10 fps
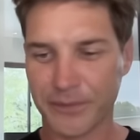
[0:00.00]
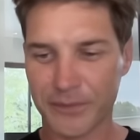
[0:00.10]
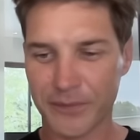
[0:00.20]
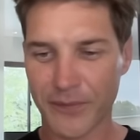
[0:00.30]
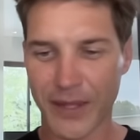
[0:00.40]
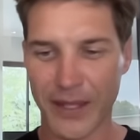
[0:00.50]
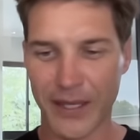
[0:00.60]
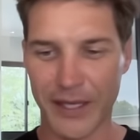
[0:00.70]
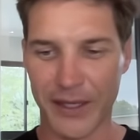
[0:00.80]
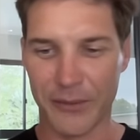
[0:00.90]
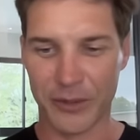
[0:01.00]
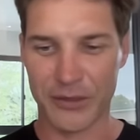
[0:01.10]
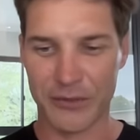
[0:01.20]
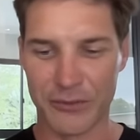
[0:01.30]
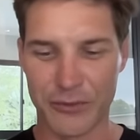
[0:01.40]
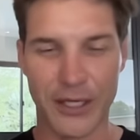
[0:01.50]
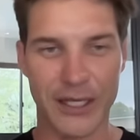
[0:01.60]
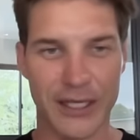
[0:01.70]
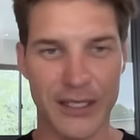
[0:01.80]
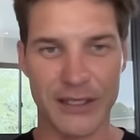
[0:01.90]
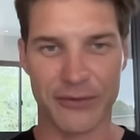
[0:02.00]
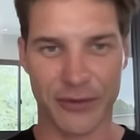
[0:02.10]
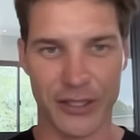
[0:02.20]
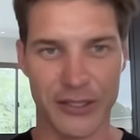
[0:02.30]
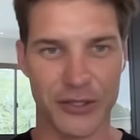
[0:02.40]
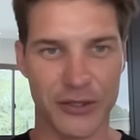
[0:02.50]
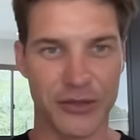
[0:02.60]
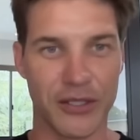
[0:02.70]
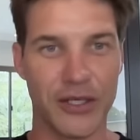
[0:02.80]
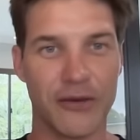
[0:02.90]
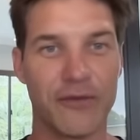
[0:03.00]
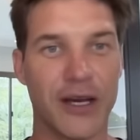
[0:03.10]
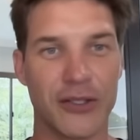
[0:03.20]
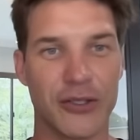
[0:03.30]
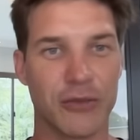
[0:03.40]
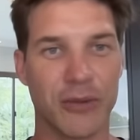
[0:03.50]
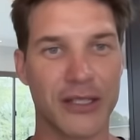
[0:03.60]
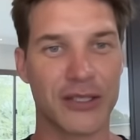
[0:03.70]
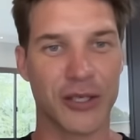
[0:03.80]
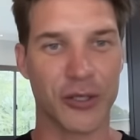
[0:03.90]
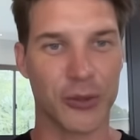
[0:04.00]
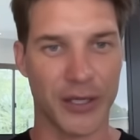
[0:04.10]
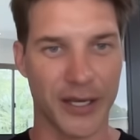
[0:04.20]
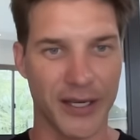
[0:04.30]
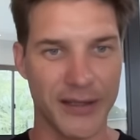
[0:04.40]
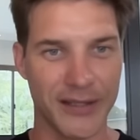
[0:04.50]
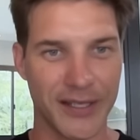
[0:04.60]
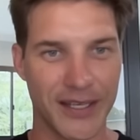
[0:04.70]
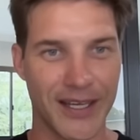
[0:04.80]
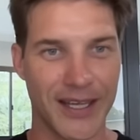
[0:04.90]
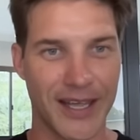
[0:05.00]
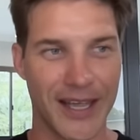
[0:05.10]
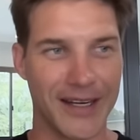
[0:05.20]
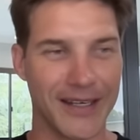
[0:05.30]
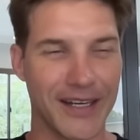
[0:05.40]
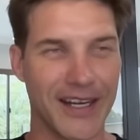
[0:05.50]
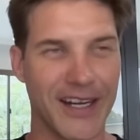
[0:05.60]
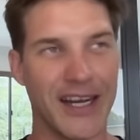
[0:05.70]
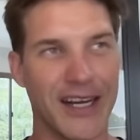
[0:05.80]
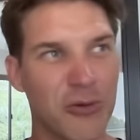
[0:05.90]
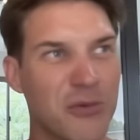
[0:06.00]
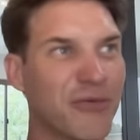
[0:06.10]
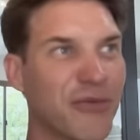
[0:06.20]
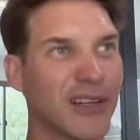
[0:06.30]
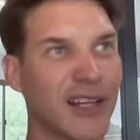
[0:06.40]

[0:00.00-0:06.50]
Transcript: it, it was really easy for us to fine tune the bike to go quicker. And it almost felt like,